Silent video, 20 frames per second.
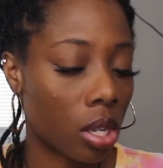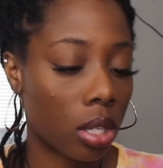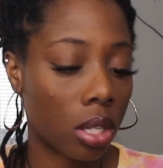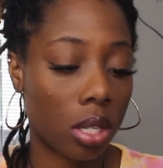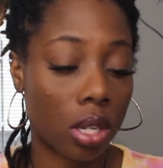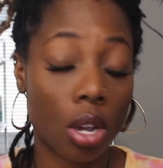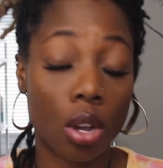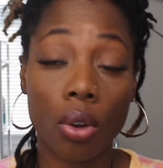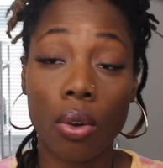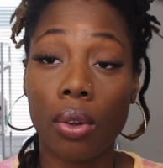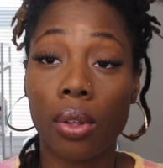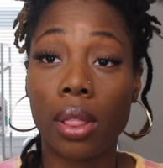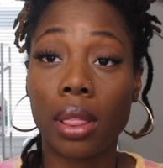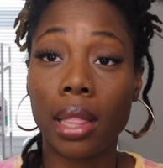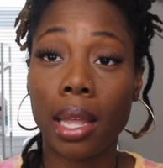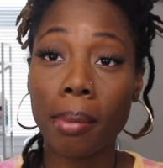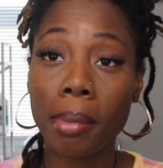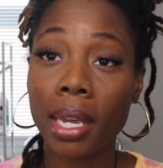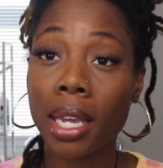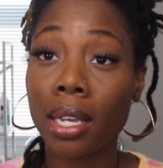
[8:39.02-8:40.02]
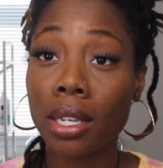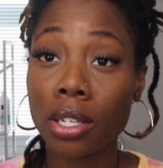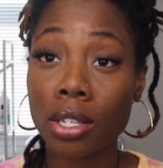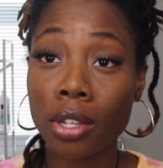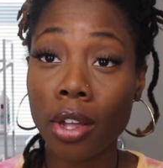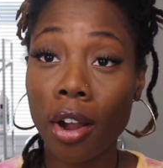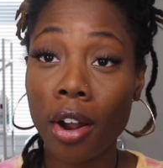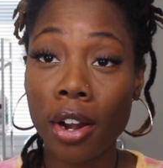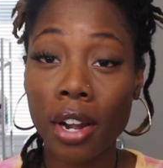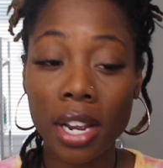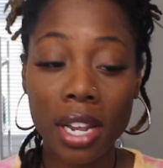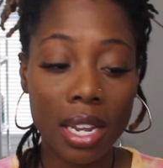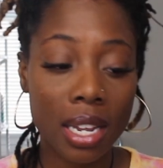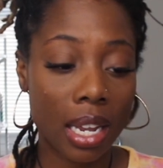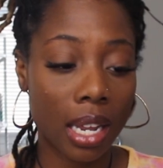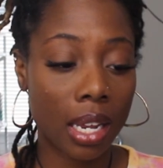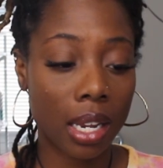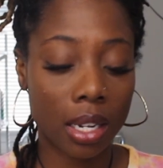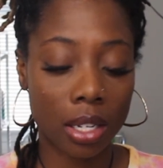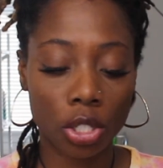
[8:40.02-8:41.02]
So let me get started
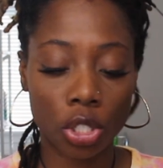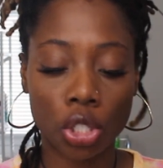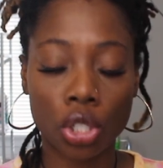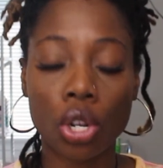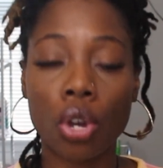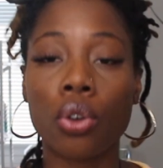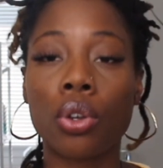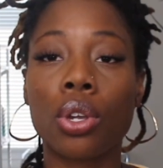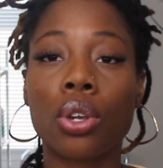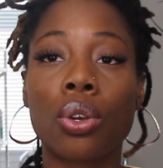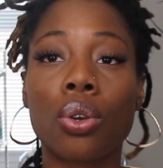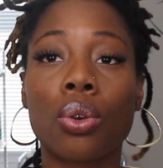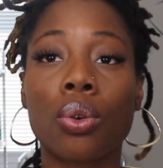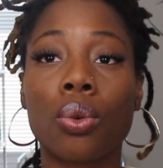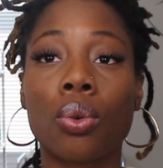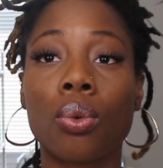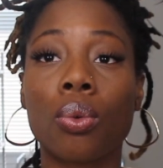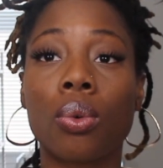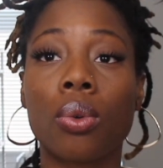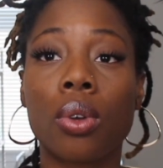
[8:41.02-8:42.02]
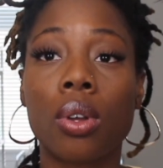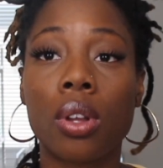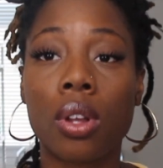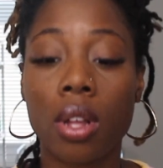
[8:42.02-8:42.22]
and show you